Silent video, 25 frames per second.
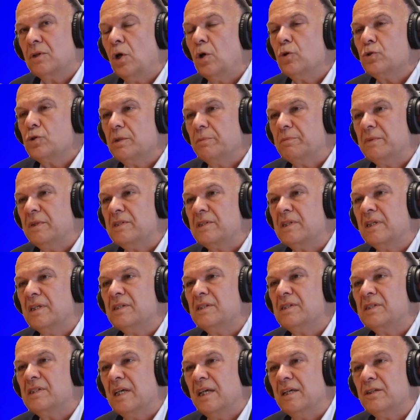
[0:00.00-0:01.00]
concept is
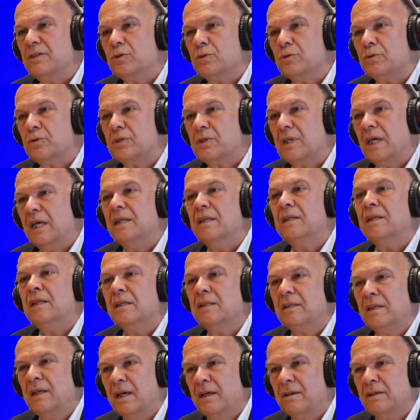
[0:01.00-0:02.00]
consensus, and
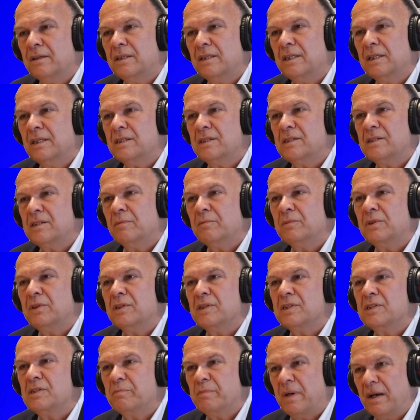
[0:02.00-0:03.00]
that guarantees some
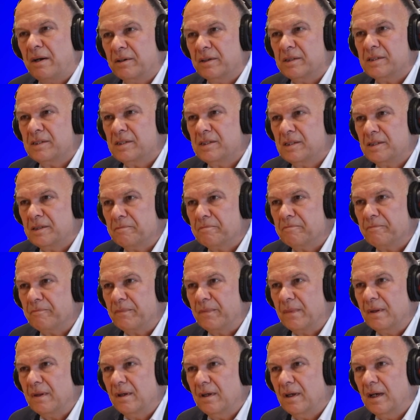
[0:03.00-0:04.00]
transparency
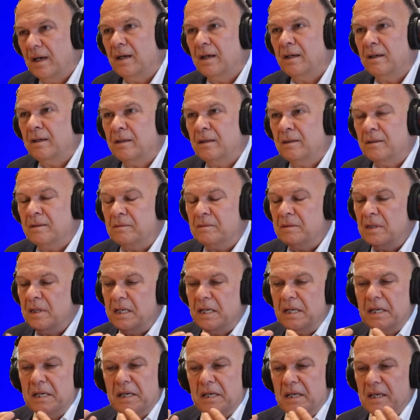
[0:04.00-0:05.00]

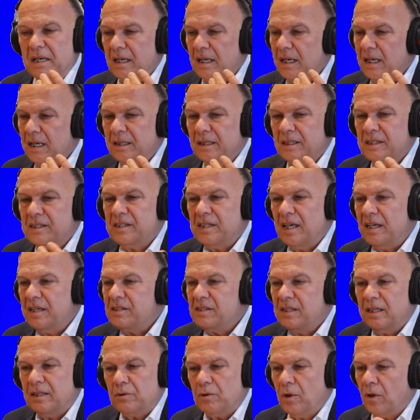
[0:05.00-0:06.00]
in the
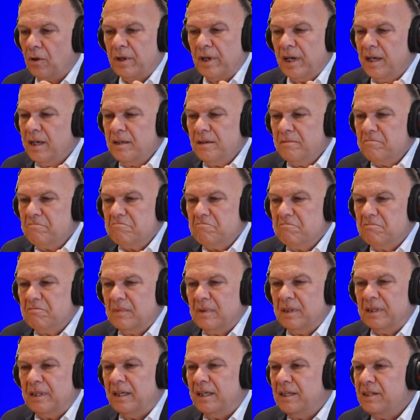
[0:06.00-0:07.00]
sense that, okay,
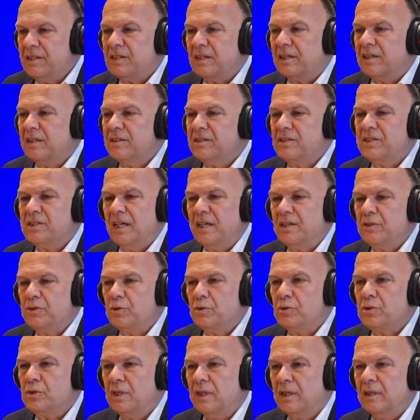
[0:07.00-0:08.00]
there is a
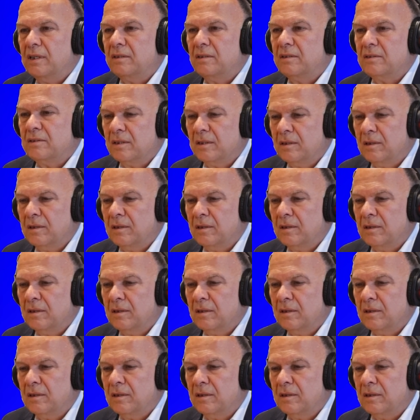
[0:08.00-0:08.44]
consensus that